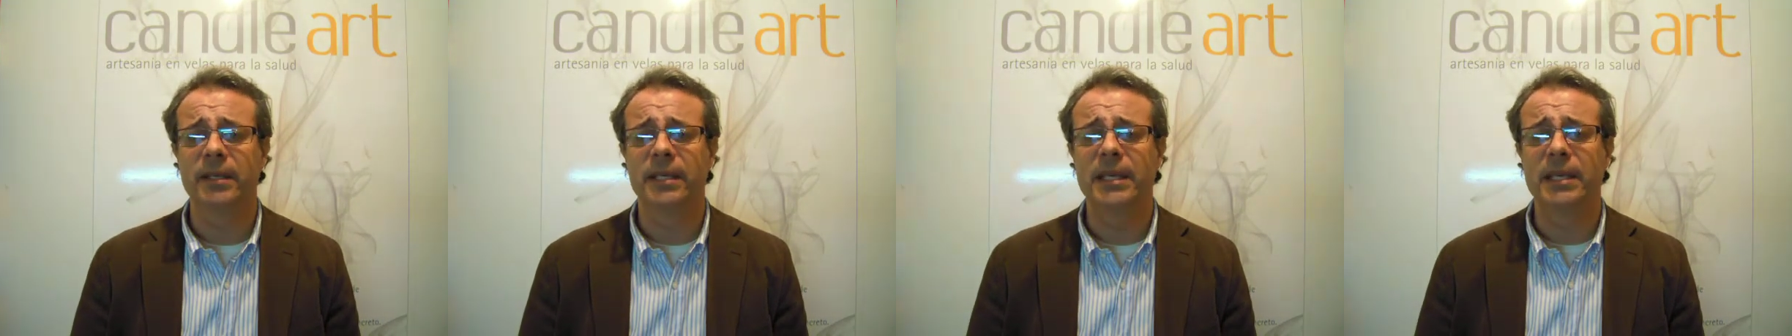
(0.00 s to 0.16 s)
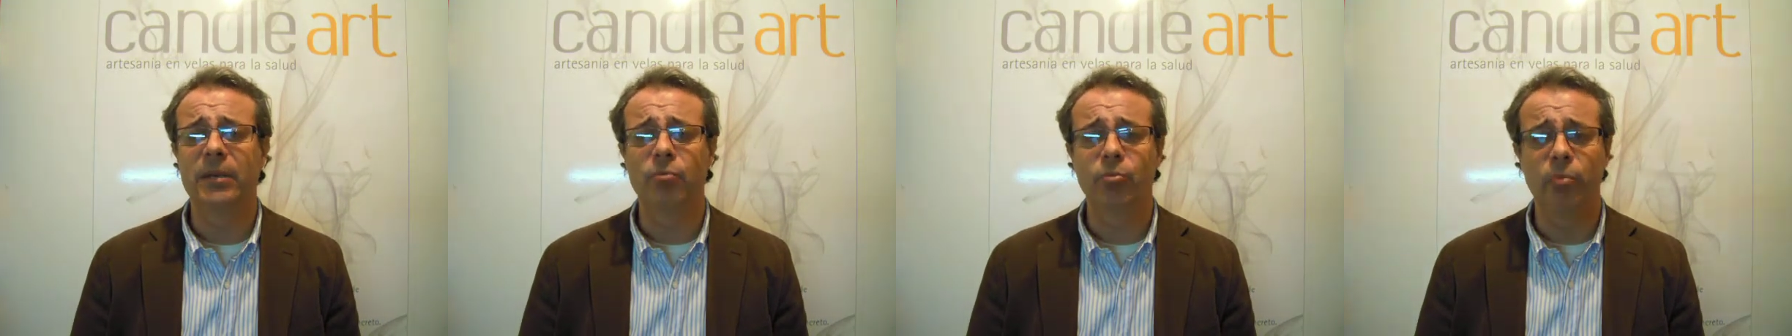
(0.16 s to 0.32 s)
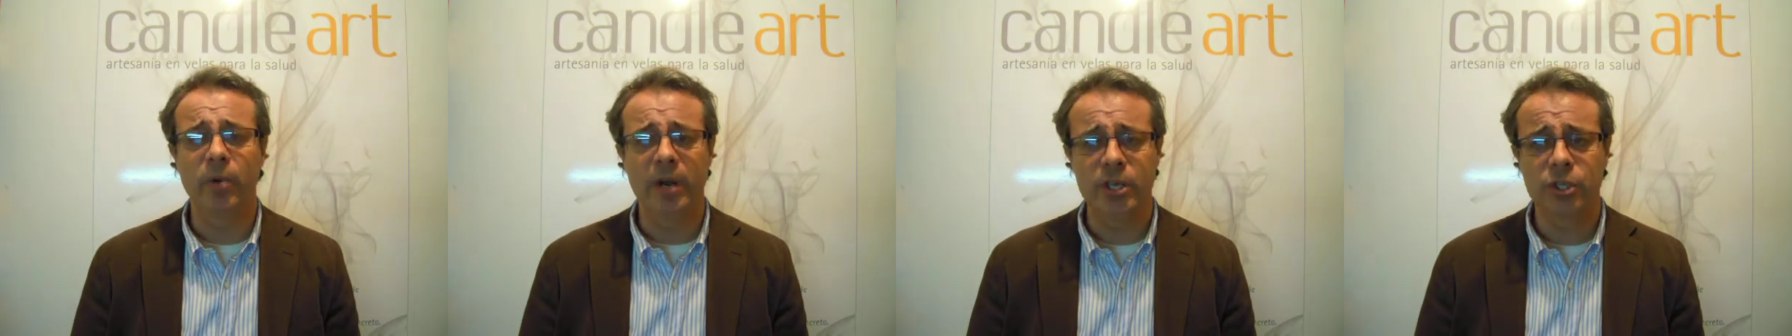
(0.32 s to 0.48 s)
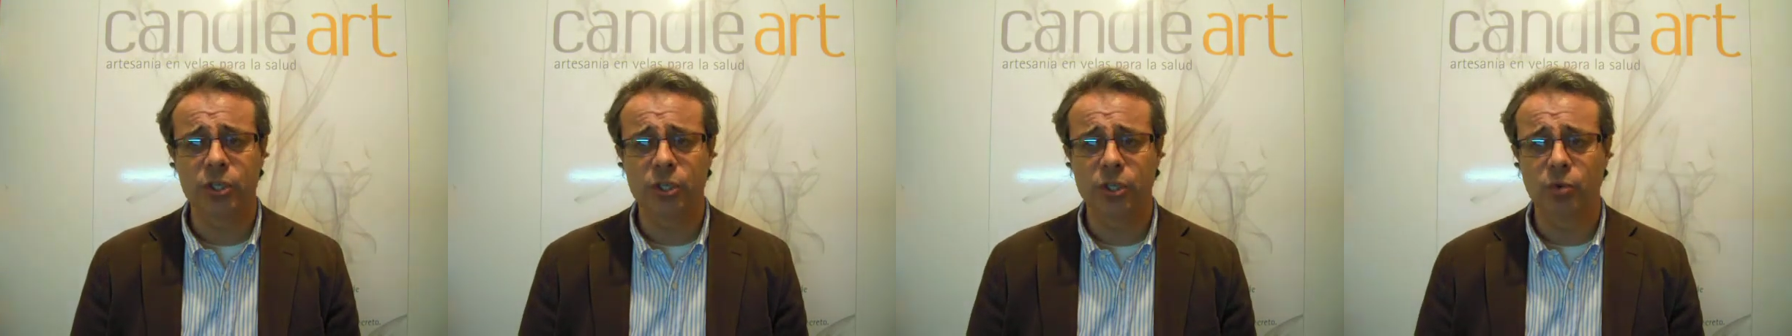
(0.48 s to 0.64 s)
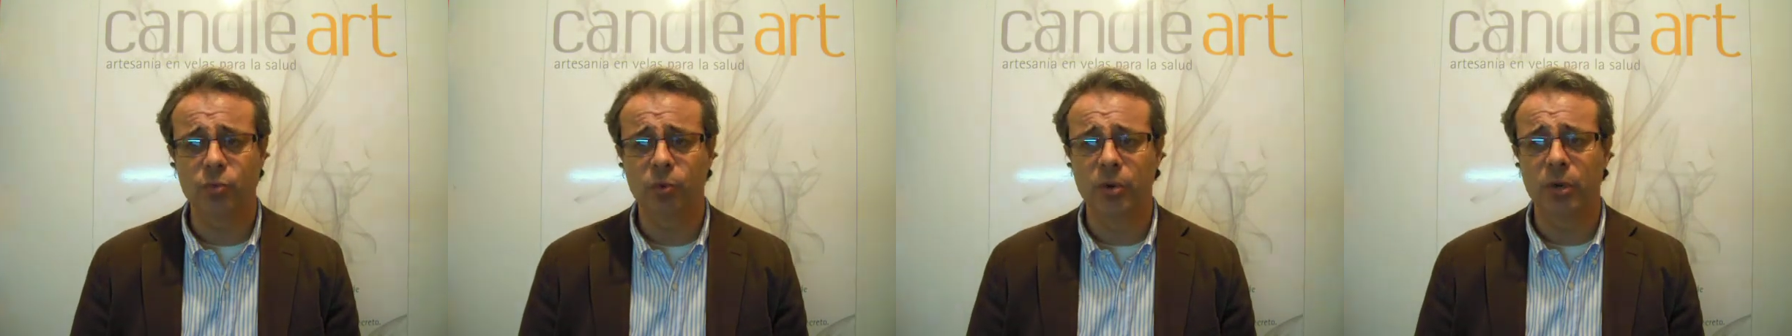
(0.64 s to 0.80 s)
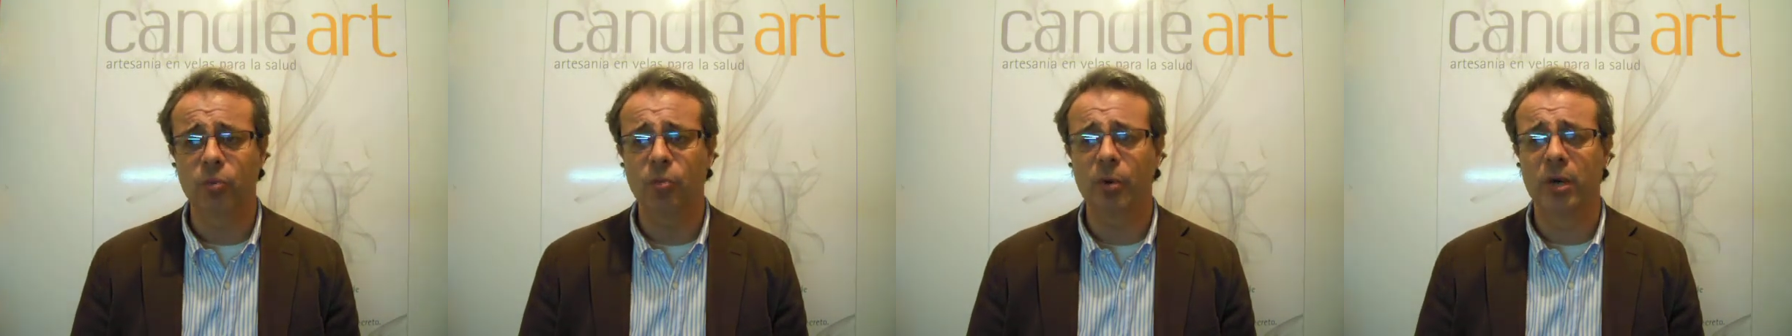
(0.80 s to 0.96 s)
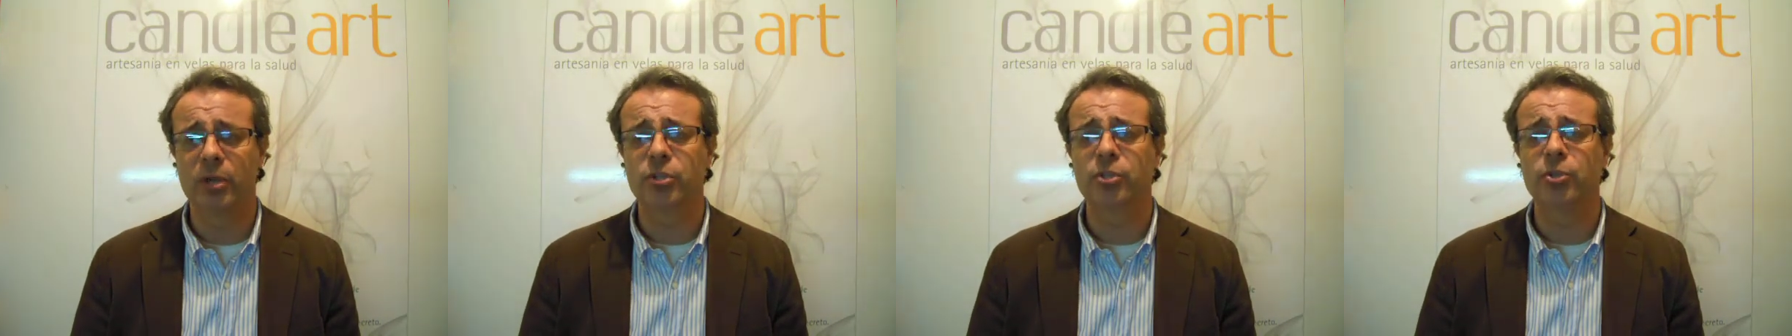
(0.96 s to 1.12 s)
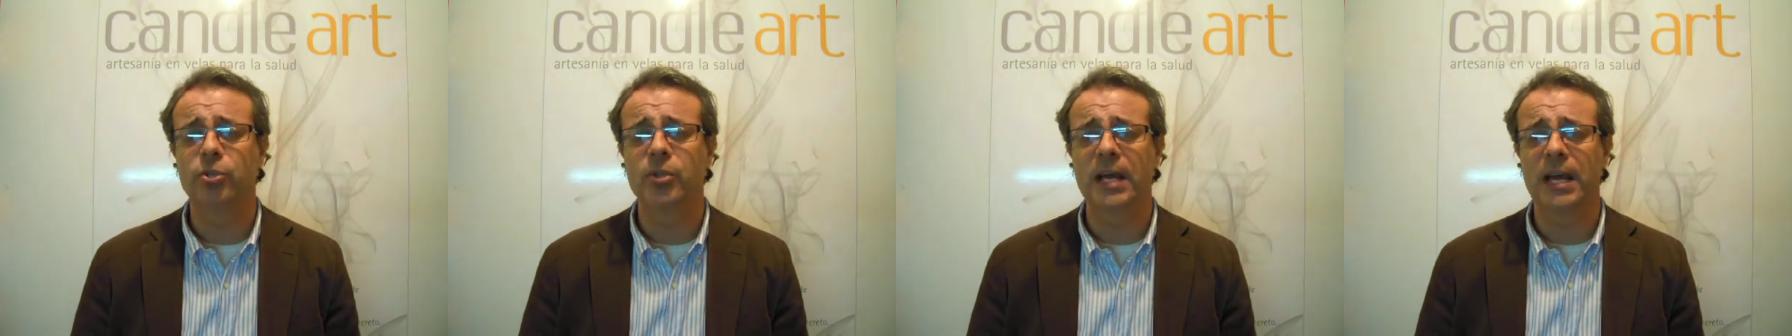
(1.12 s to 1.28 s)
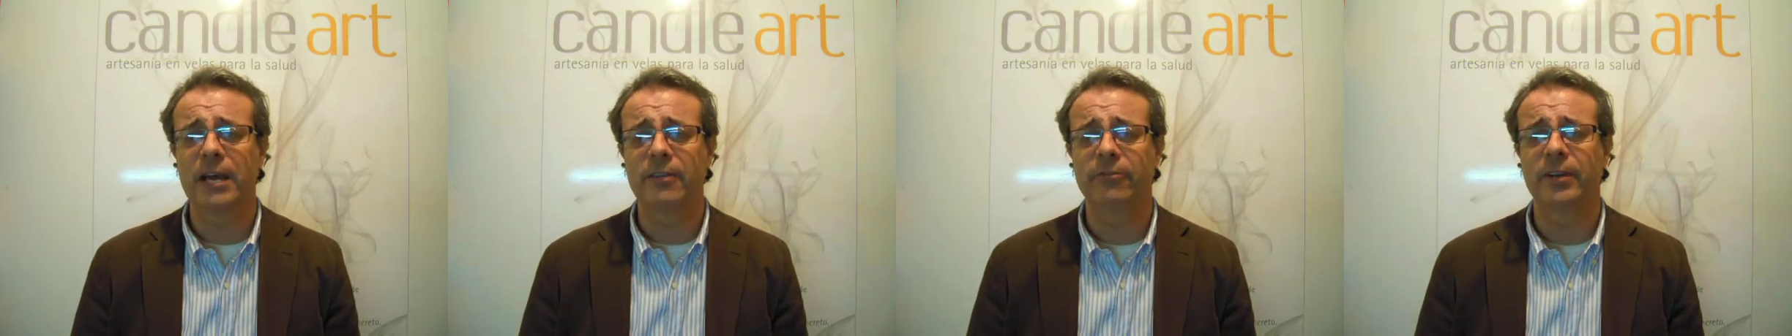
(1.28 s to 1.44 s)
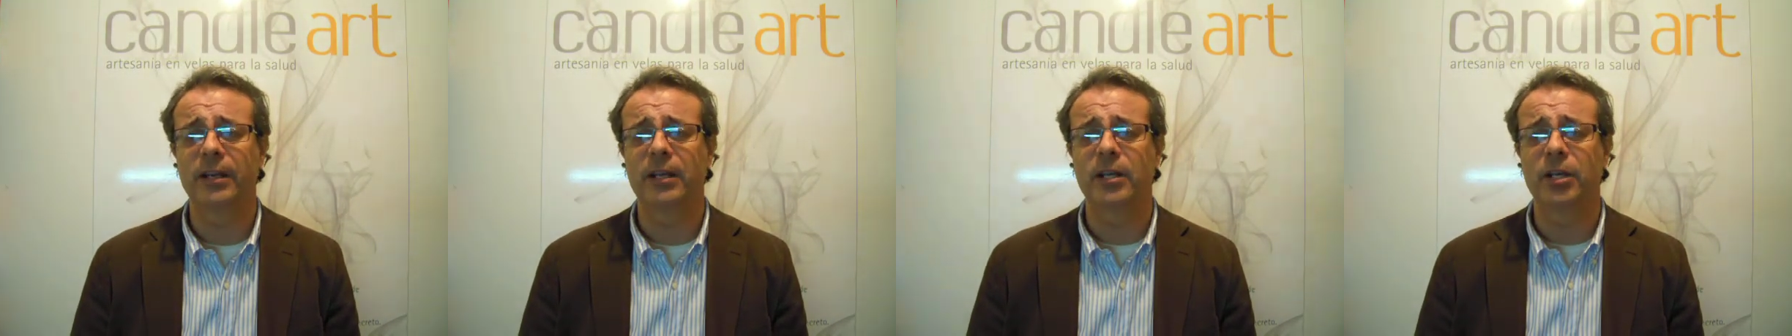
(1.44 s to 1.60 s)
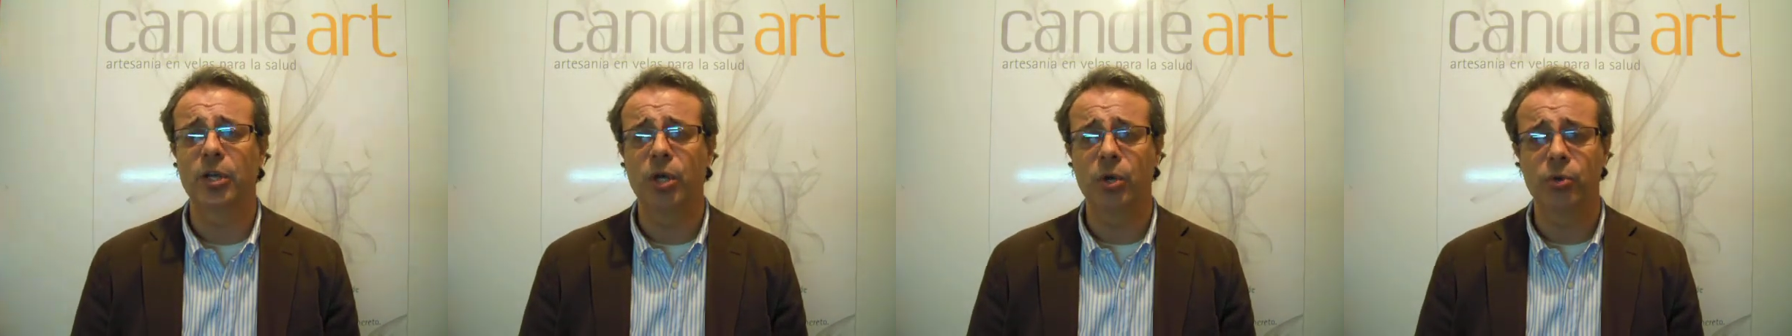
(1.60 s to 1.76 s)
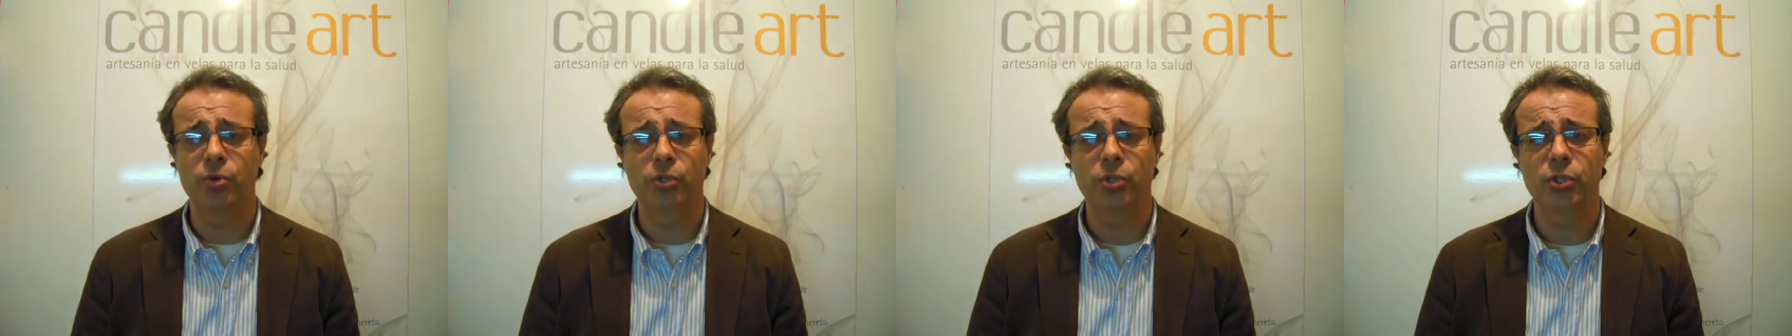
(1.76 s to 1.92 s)
in which we want to have a
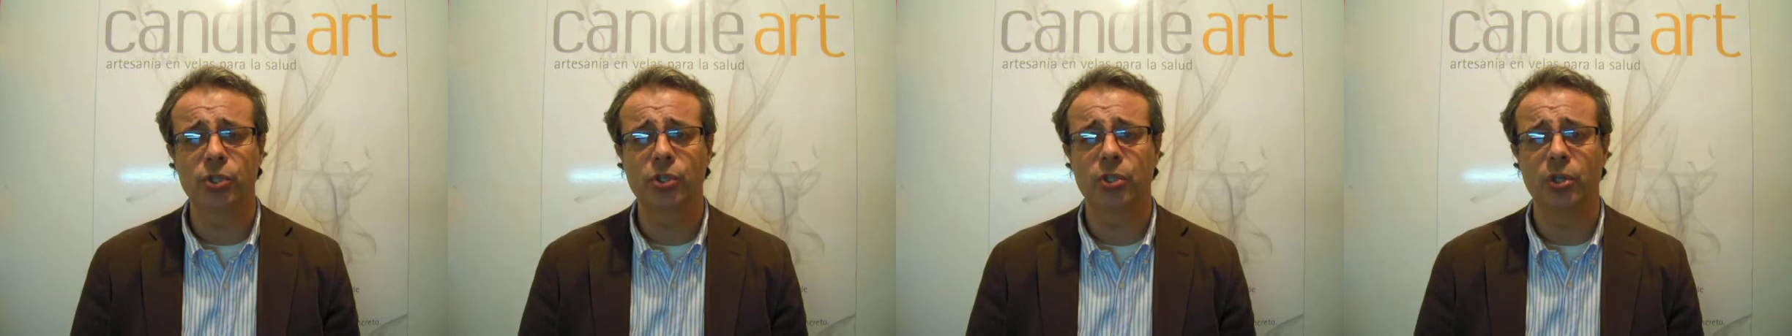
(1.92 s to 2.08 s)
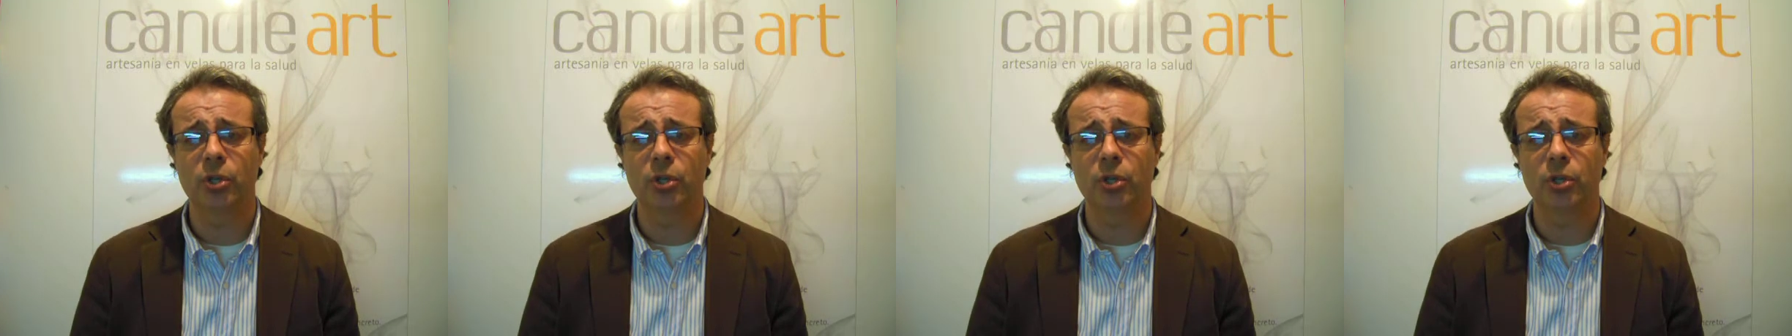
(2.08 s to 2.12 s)
close